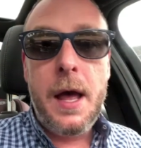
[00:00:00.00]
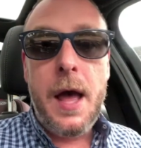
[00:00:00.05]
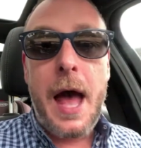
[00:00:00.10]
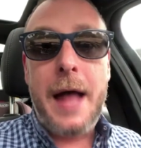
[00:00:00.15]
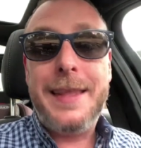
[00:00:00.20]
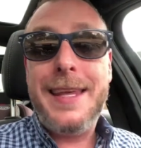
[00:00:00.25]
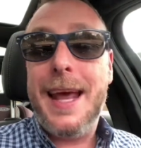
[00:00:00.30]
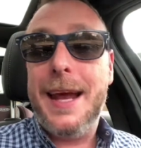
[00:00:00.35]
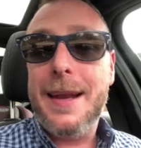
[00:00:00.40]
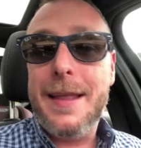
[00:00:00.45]

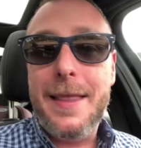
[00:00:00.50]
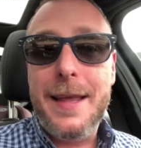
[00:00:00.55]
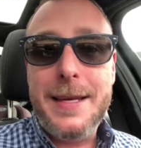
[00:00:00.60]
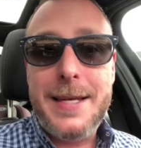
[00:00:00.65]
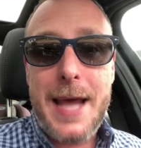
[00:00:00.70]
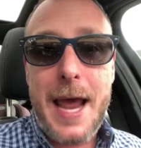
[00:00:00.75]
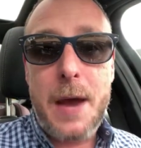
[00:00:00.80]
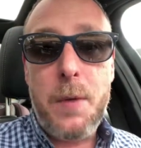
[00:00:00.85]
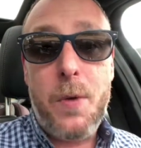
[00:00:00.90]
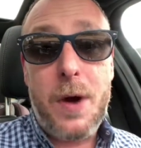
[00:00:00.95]
At the end of the
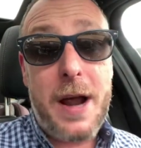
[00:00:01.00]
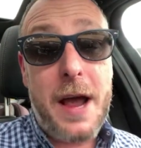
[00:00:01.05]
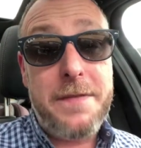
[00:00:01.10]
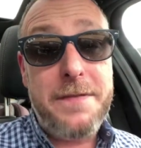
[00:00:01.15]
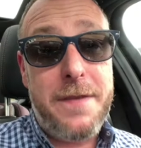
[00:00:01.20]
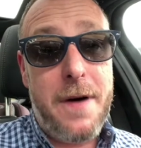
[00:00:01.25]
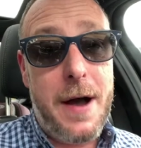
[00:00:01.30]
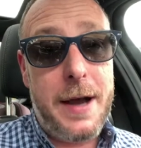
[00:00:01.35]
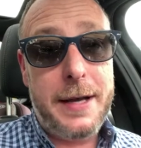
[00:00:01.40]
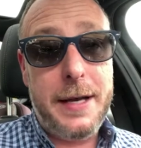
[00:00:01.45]
day, what I
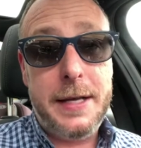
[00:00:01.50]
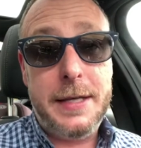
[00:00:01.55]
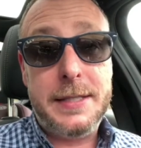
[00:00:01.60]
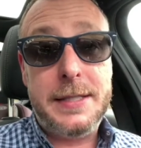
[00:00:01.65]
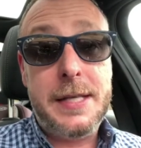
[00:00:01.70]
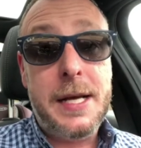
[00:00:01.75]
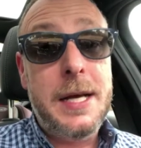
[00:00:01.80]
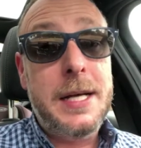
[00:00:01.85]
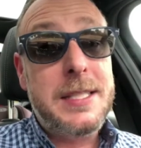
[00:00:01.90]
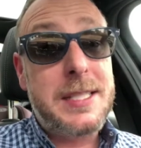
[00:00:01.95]
find
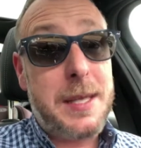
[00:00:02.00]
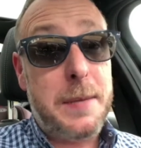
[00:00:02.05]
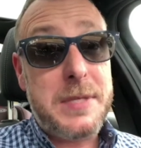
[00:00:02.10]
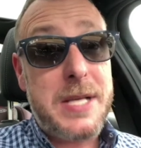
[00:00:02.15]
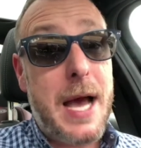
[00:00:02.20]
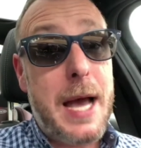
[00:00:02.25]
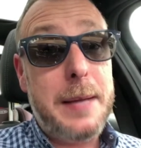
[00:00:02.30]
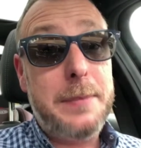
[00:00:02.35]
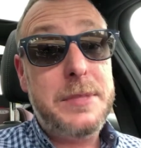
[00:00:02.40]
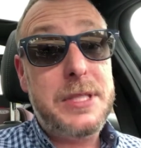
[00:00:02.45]
is
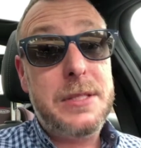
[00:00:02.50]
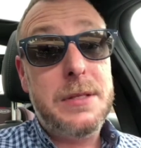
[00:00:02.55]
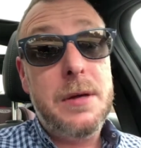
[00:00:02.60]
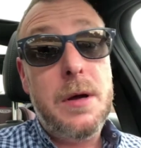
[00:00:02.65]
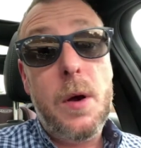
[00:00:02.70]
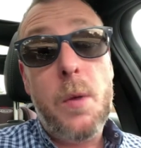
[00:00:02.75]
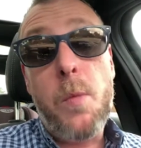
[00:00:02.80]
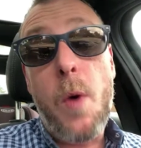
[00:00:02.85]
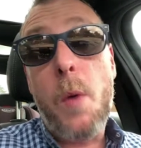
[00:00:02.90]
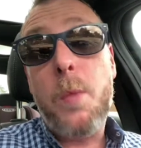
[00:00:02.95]
sometimes
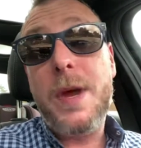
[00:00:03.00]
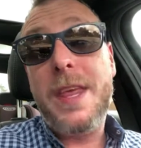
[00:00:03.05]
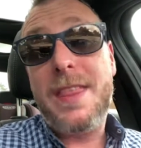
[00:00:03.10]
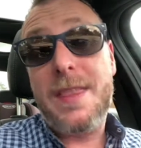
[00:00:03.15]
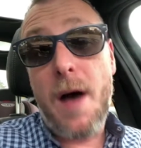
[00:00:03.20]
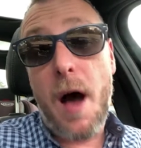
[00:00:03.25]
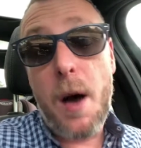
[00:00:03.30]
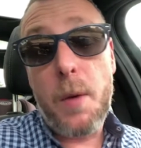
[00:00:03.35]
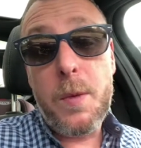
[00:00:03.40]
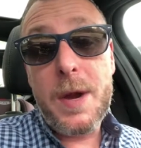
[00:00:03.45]
what we
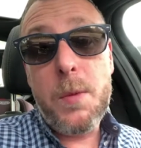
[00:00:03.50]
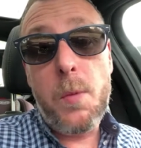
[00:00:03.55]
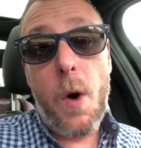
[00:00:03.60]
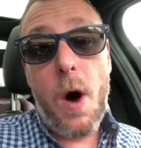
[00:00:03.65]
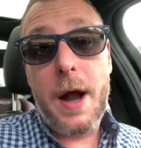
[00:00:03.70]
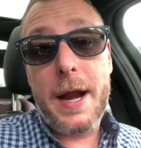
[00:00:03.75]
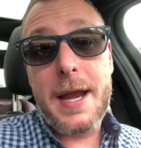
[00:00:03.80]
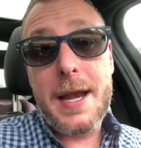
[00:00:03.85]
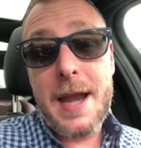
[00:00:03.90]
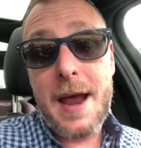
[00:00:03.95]
thought we
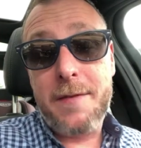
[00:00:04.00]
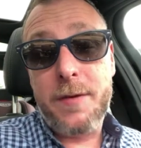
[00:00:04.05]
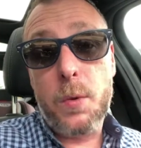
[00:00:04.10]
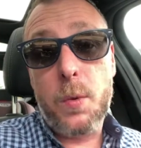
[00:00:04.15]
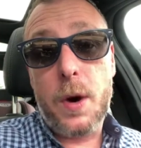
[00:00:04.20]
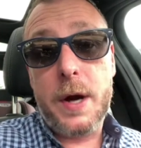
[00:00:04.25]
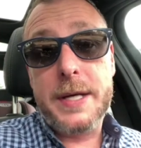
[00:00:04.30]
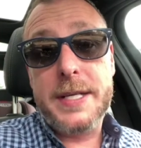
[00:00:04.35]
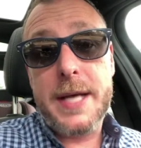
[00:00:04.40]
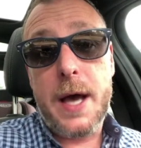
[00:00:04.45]
wanted never
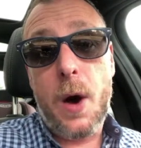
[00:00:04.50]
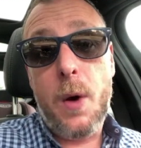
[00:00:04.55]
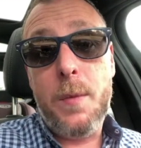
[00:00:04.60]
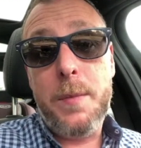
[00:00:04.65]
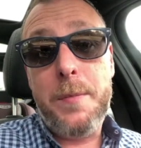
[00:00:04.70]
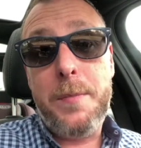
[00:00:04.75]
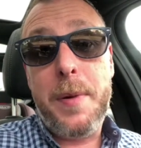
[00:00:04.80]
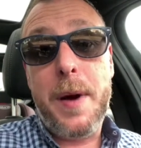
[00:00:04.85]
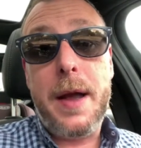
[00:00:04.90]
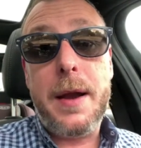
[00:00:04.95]
worked out,
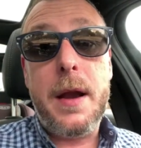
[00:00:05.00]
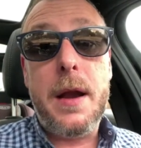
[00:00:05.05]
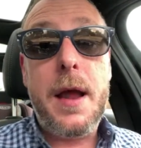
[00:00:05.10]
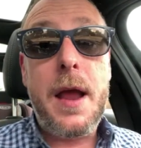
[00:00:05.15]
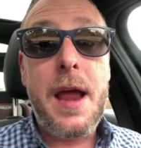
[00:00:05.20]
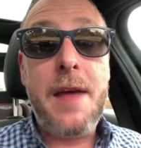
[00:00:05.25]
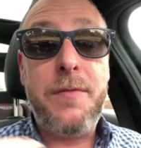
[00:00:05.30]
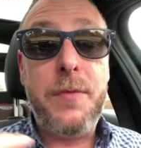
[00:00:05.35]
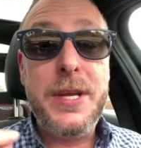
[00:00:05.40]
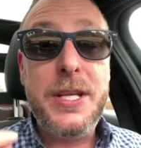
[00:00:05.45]
but
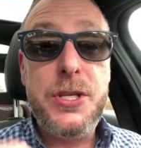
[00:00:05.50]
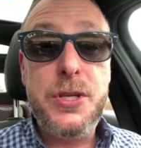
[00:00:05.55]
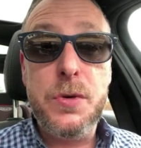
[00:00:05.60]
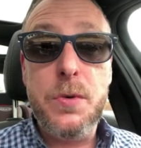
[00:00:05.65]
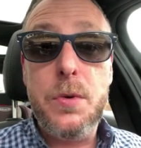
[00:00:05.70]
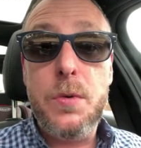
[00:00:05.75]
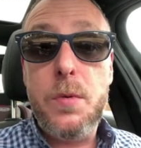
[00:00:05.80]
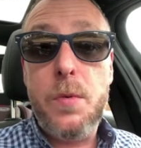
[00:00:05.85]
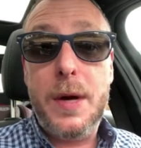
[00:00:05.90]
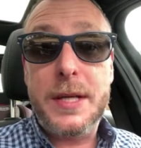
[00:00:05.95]
if we
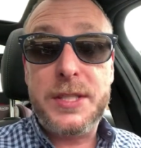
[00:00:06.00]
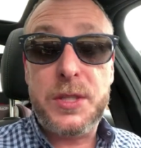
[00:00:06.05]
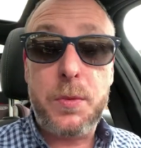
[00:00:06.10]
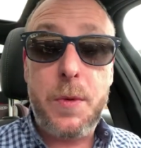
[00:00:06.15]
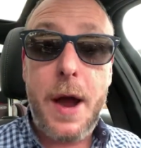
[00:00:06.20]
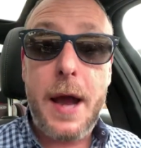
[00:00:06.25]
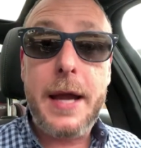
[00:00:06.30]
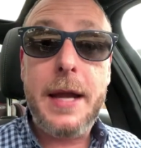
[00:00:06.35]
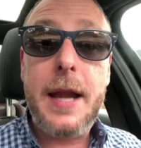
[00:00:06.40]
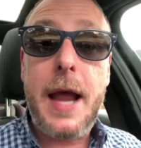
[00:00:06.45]
do what's
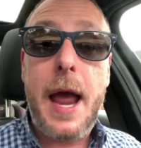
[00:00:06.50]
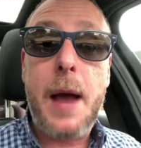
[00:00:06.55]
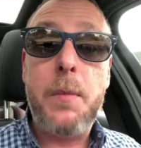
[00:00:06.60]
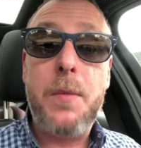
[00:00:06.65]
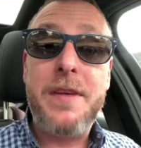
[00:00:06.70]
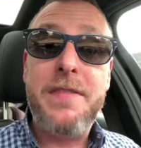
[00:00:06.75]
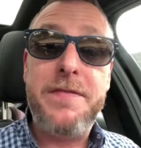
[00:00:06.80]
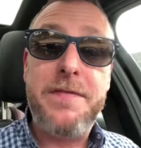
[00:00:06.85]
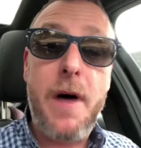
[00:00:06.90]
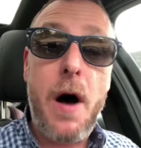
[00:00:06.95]
right and
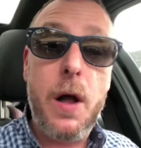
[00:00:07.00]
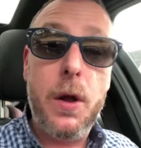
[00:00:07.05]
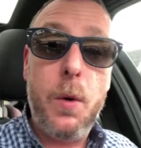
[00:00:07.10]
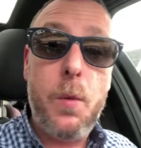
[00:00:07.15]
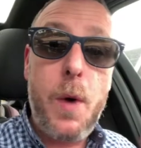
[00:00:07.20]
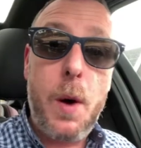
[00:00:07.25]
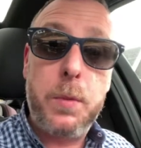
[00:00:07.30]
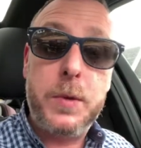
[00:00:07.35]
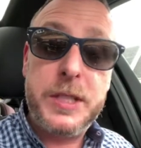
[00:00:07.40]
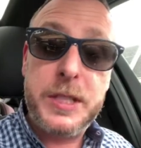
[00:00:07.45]
we follow what we're